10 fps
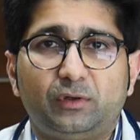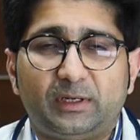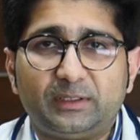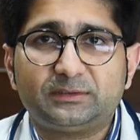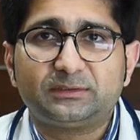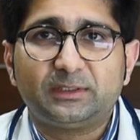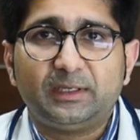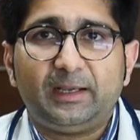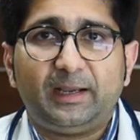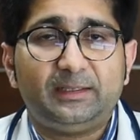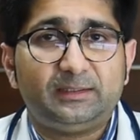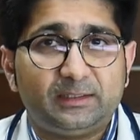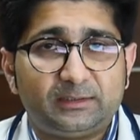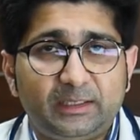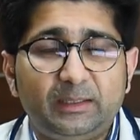lungs and
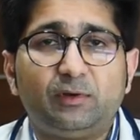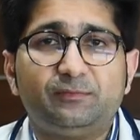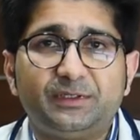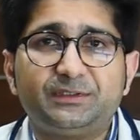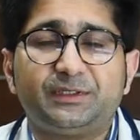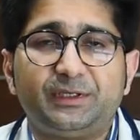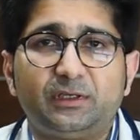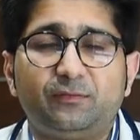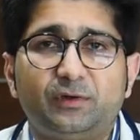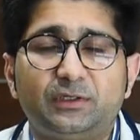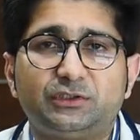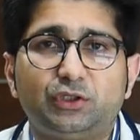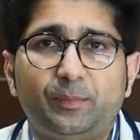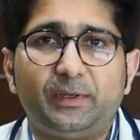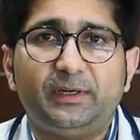the theme of this year World
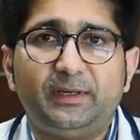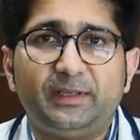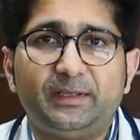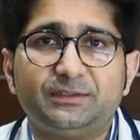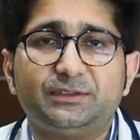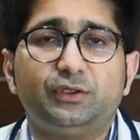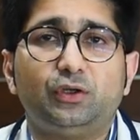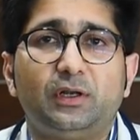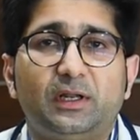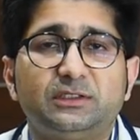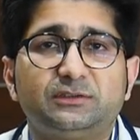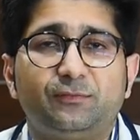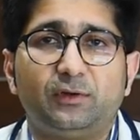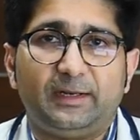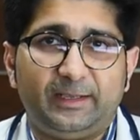COPD Day is your lungs
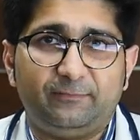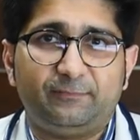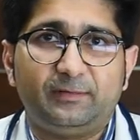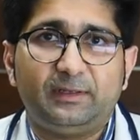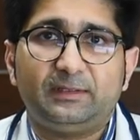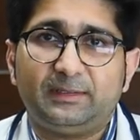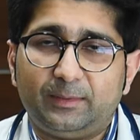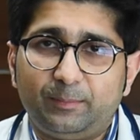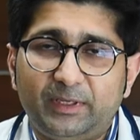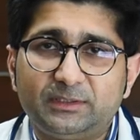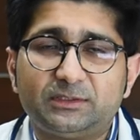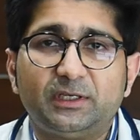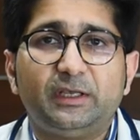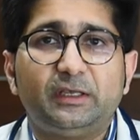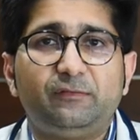for life. That means
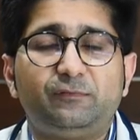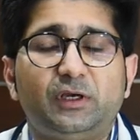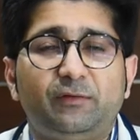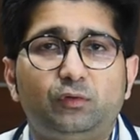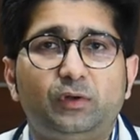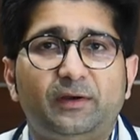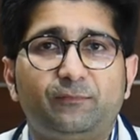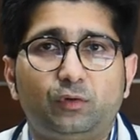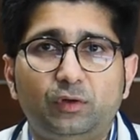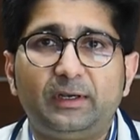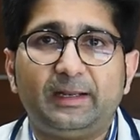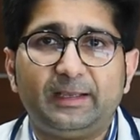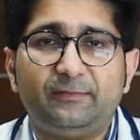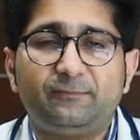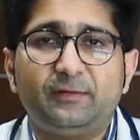if you have to have good
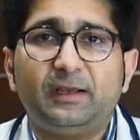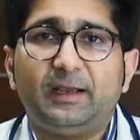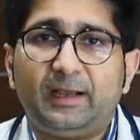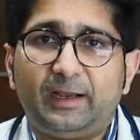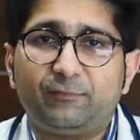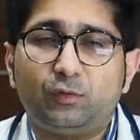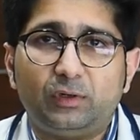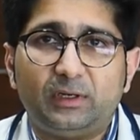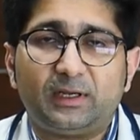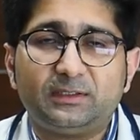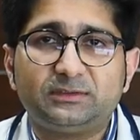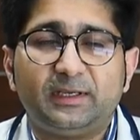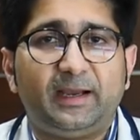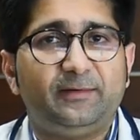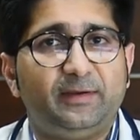life, have good
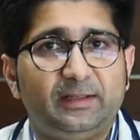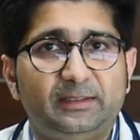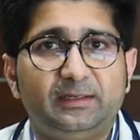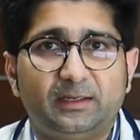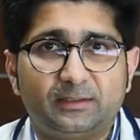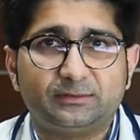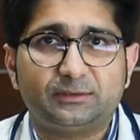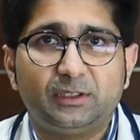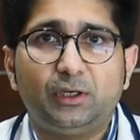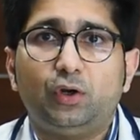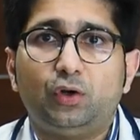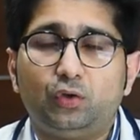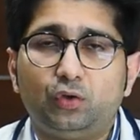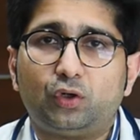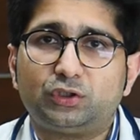lungs, have healthy lungs.
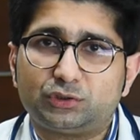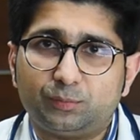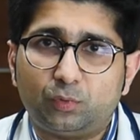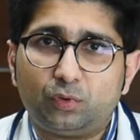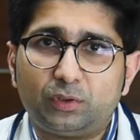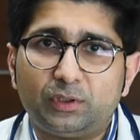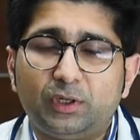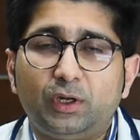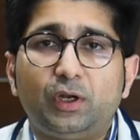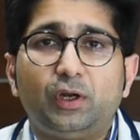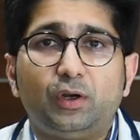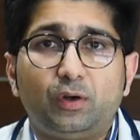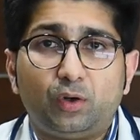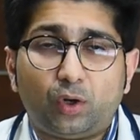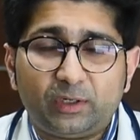Do not smoke,
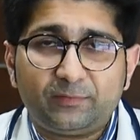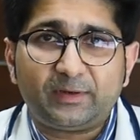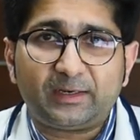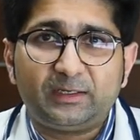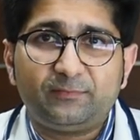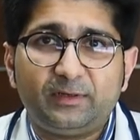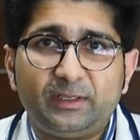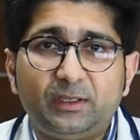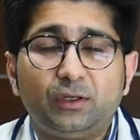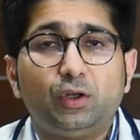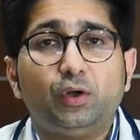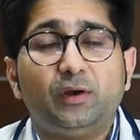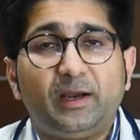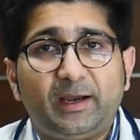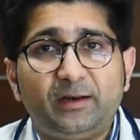not even actively
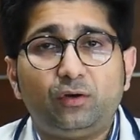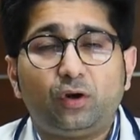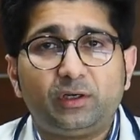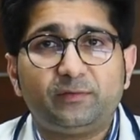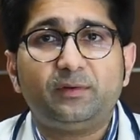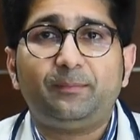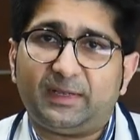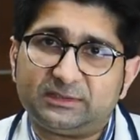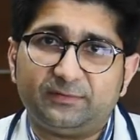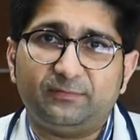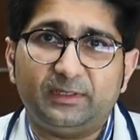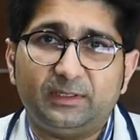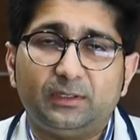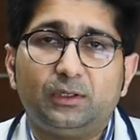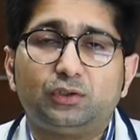and not even passively.
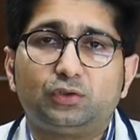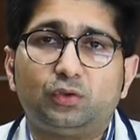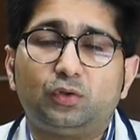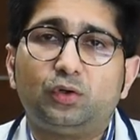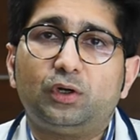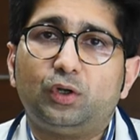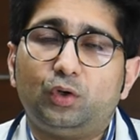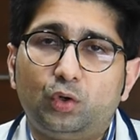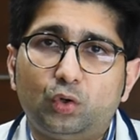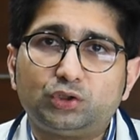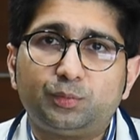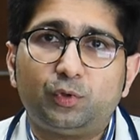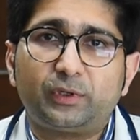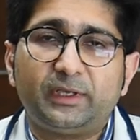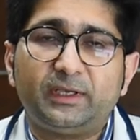So no
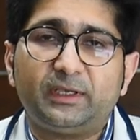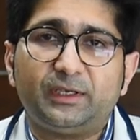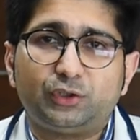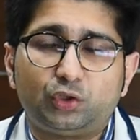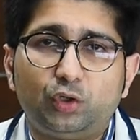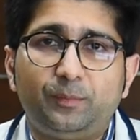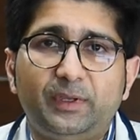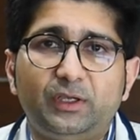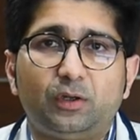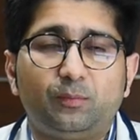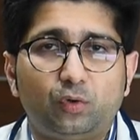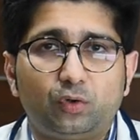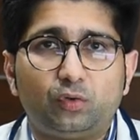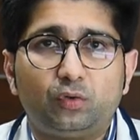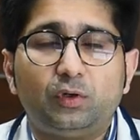smoking should be your
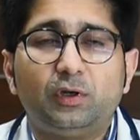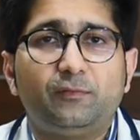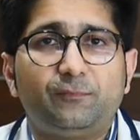motto